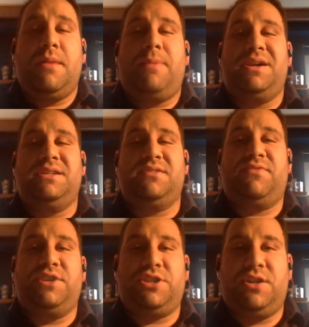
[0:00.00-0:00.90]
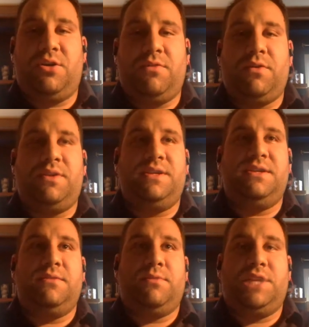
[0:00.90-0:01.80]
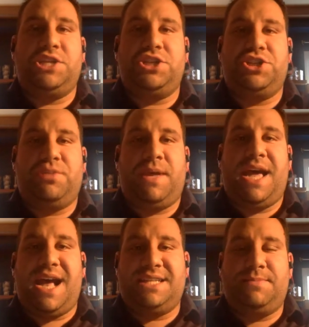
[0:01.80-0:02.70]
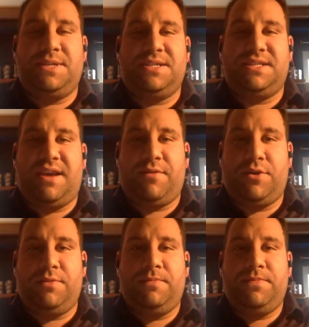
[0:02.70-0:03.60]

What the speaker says: But it is officially over. The relationship has been severed.